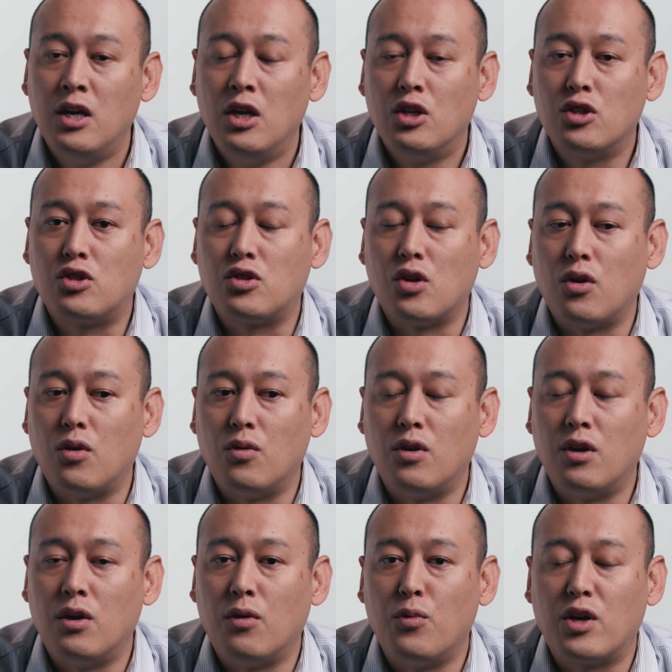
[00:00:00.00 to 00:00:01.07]

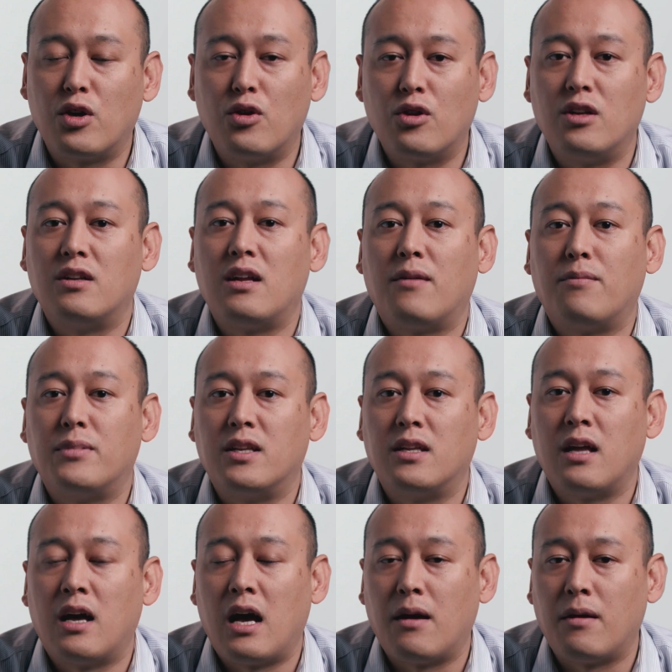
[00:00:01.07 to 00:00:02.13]
So we couldn't have been
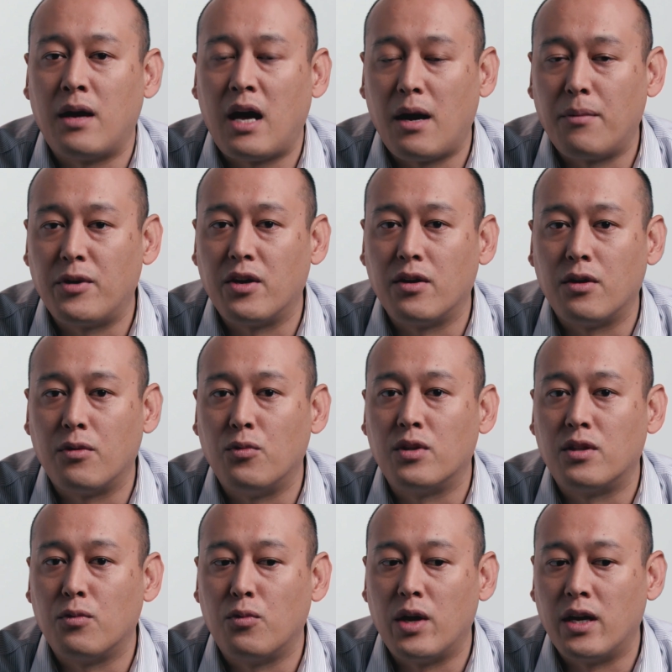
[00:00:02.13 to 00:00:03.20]
happier with
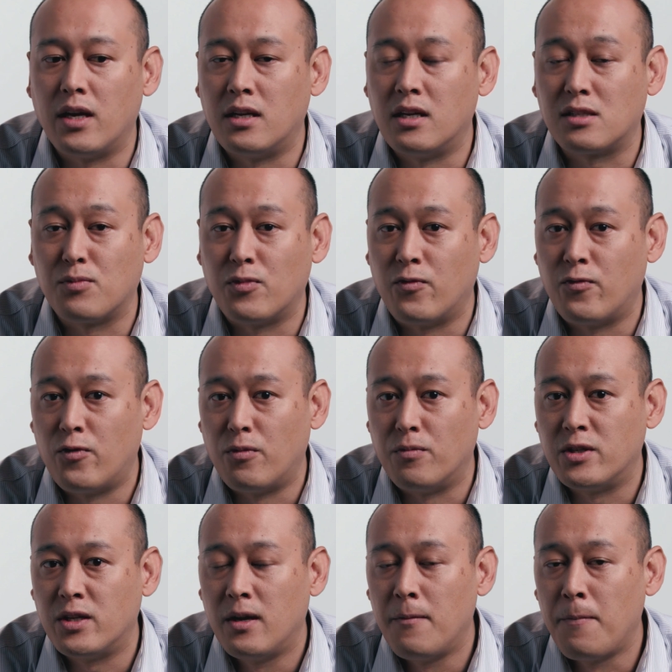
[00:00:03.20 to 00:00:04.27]
the way it has
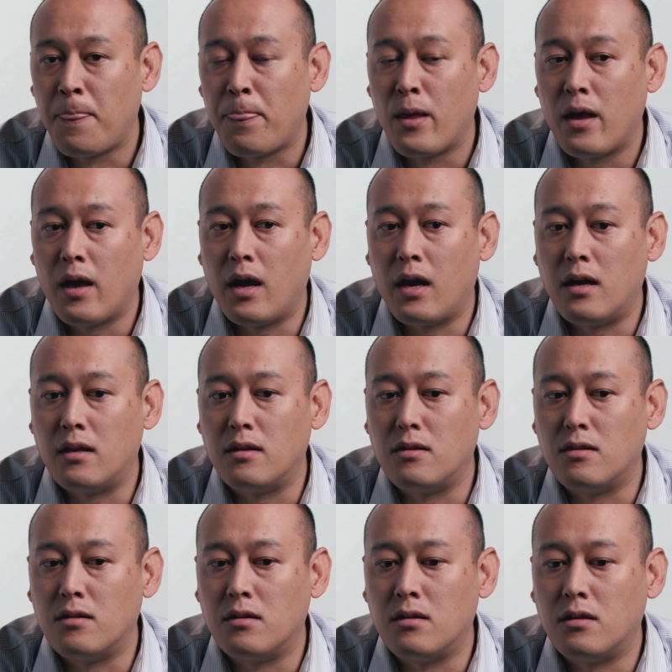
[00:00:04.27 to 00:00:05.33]
performed.
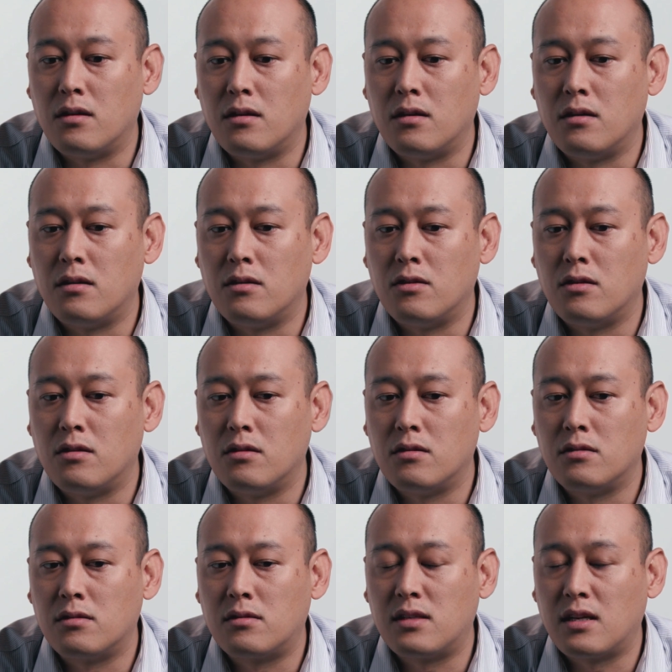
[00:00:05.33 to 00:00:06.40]
And
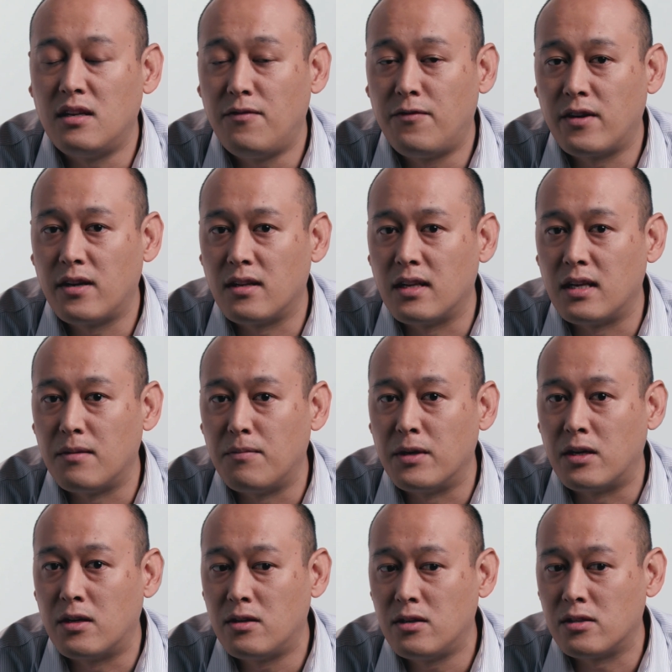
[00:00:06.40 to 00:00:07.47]
significantly,
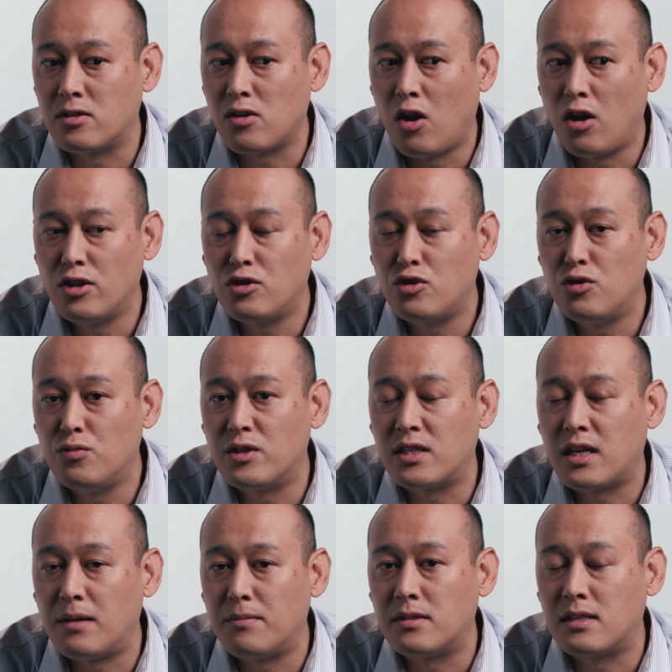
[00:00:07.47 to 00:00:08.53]
because all the tumor
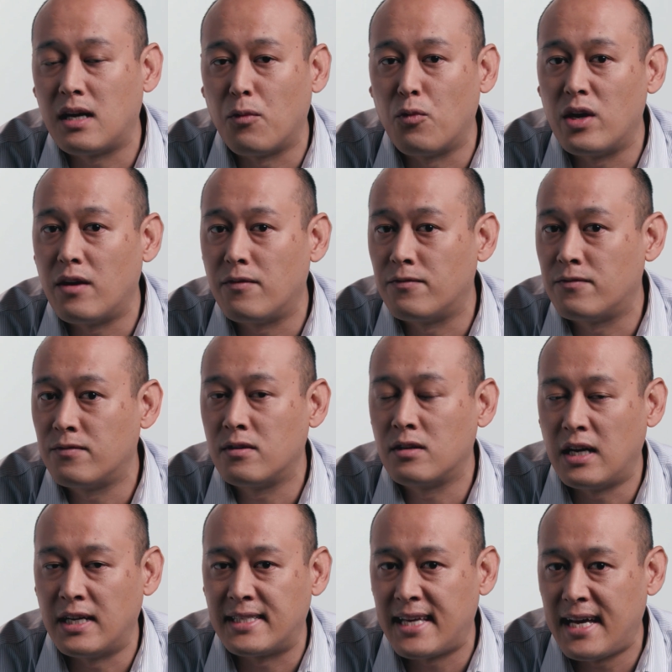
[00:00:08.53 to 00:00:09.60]
types that we have
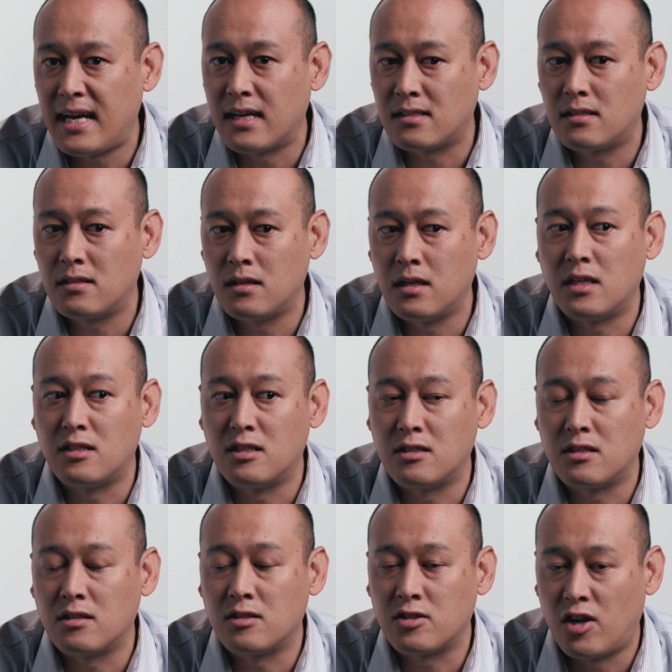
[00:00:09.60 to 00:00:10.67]
attacked
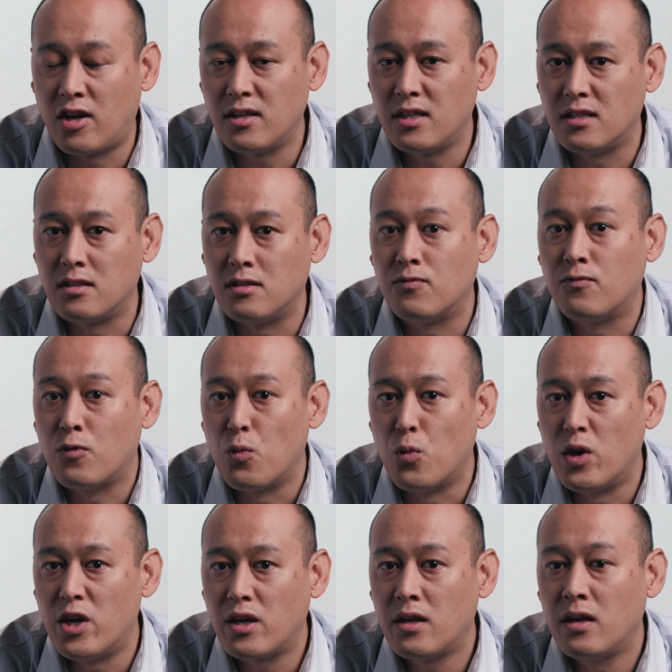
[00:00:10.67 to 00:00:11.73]
and targeted for
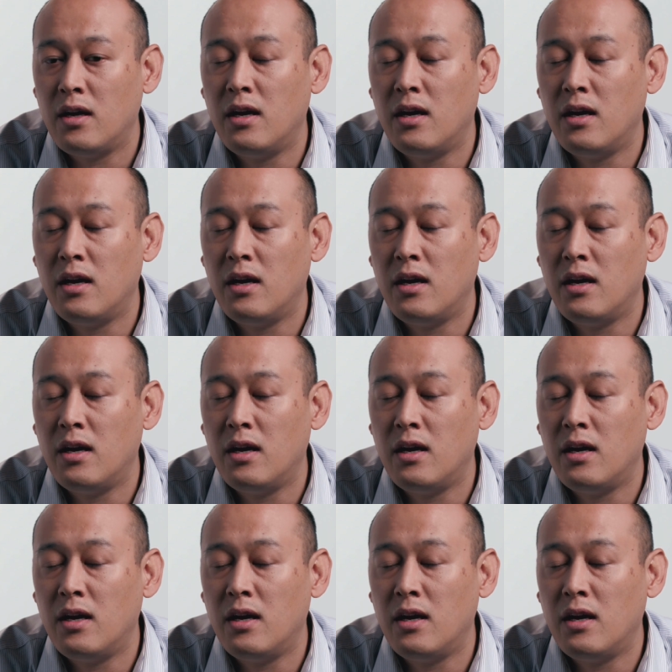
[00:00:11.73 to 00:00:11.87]
work